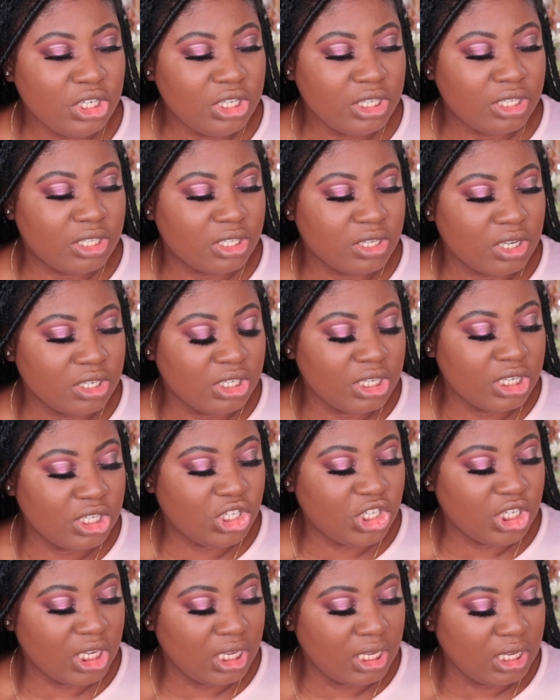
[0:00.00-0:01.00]
use Sonia
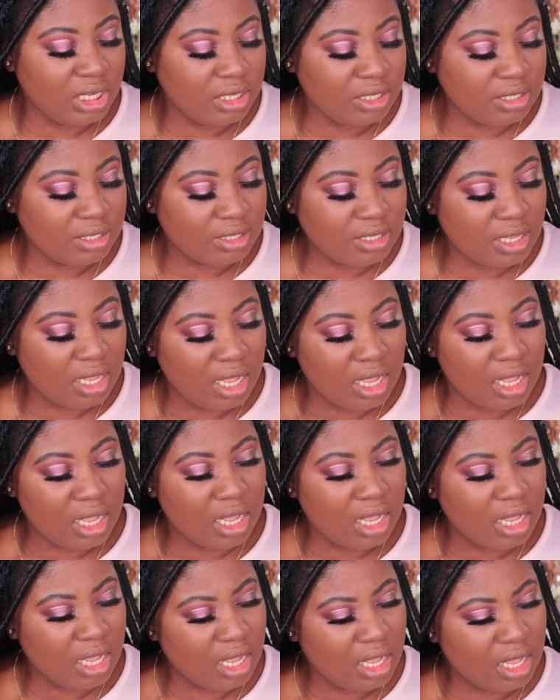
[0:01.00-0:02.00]
G's
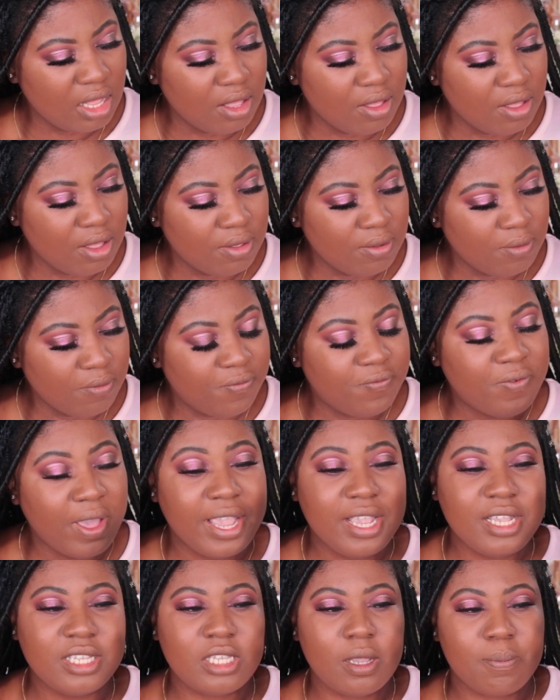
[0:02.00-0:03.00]

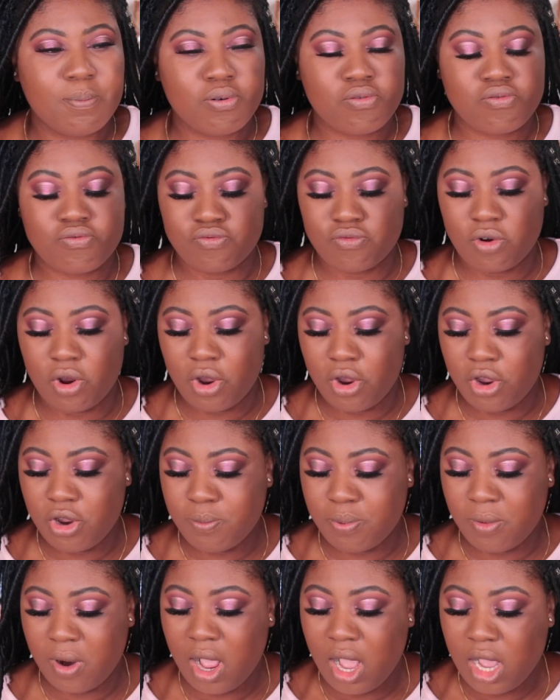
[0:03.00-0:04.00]
Face Pro
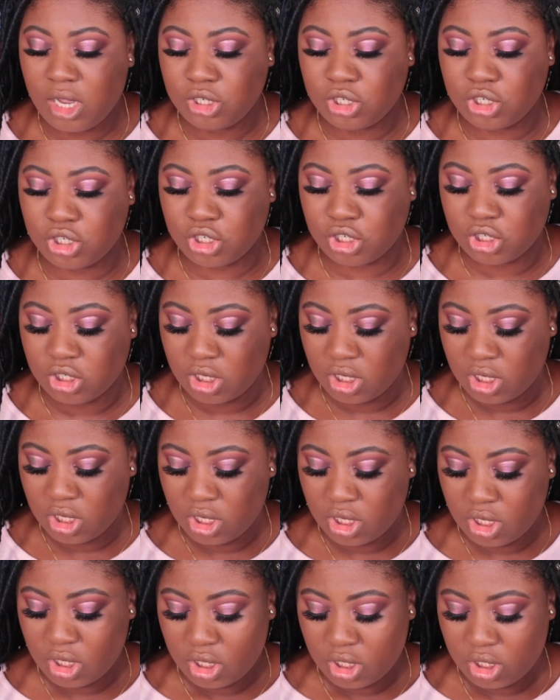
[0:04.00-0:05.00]
brush.
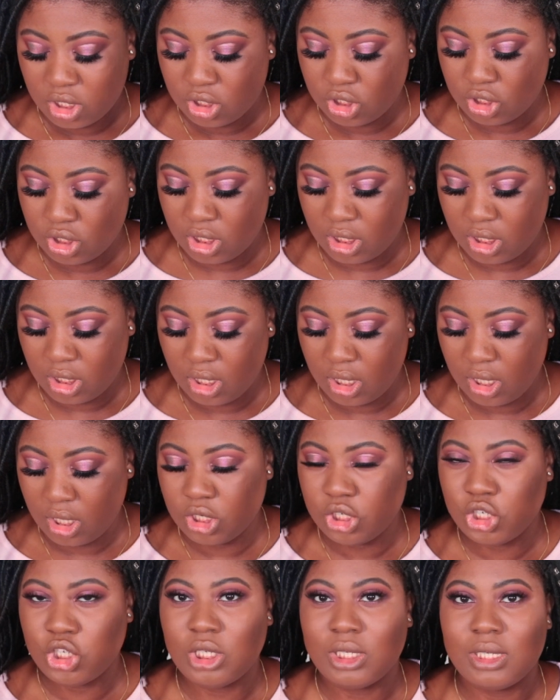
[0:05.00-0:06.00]
Here
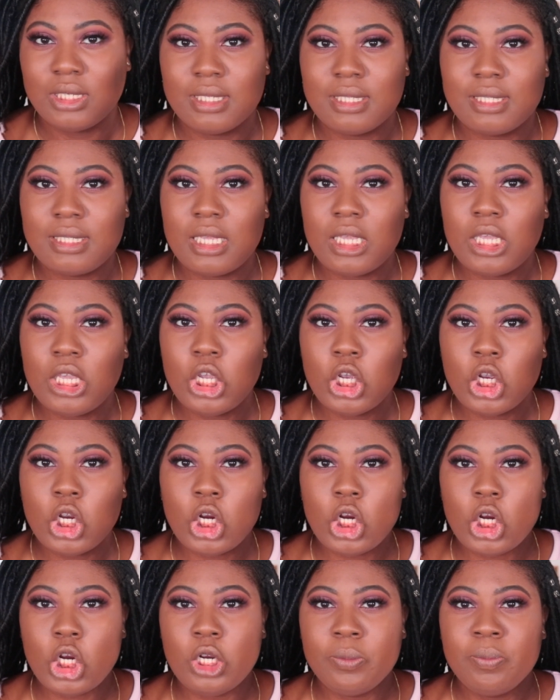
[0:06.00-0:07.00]
she is
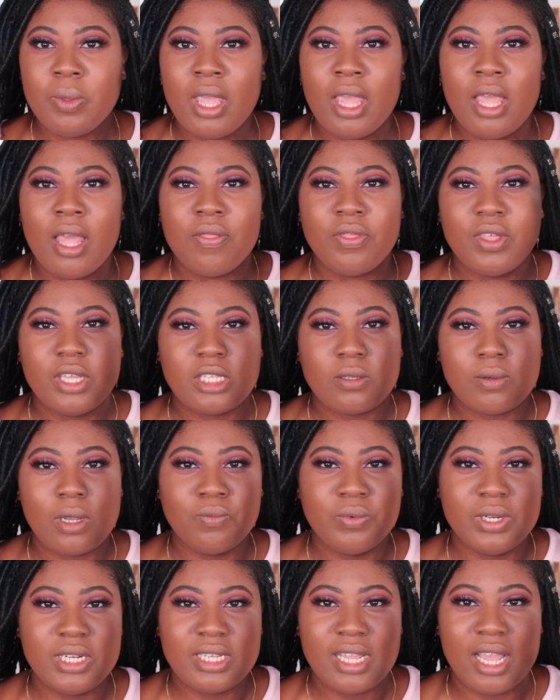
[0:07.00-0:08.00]
here. This one
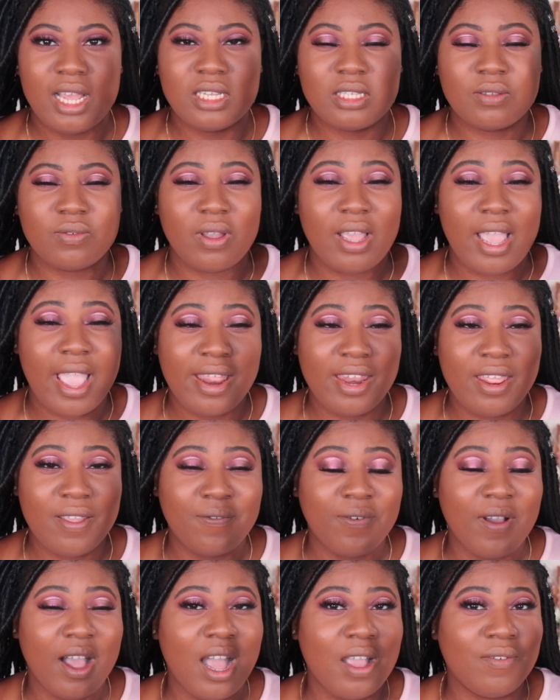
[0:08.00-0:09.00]
retails for
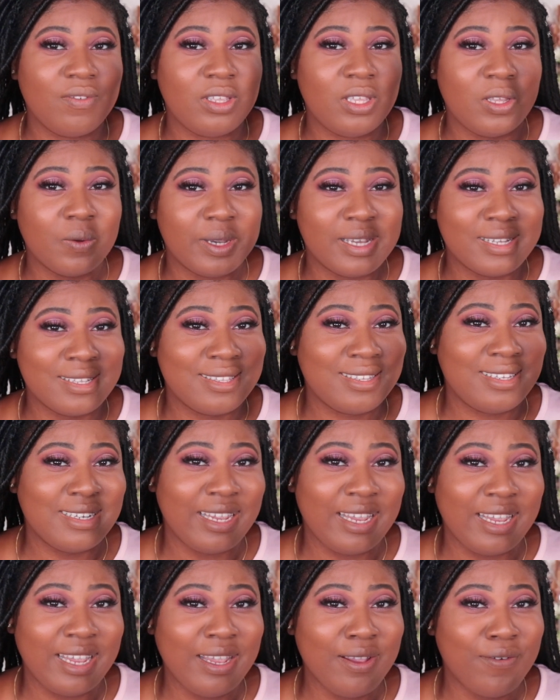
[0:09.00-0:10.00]
85
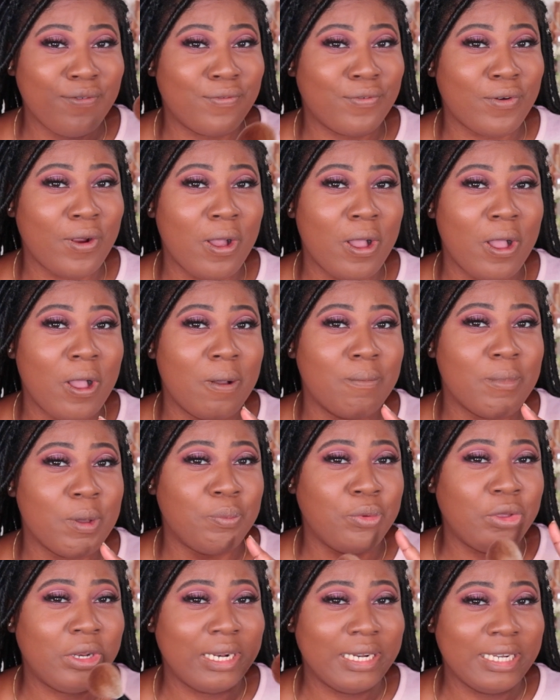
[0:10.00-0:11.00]
USD from
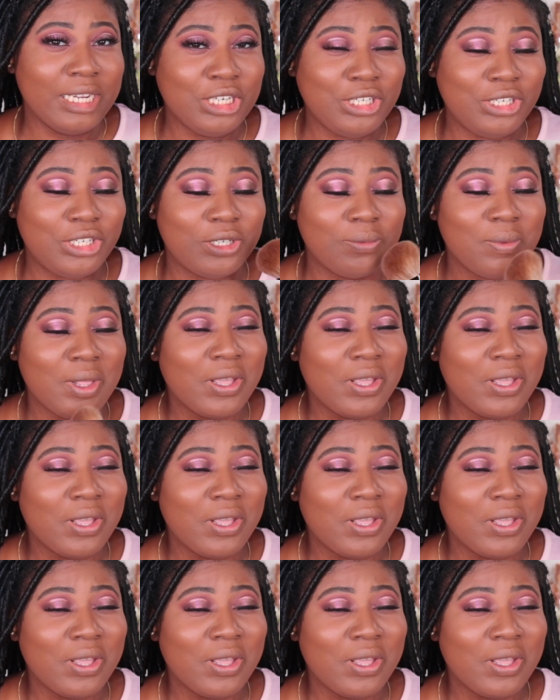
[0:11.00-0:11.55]
Beautylish.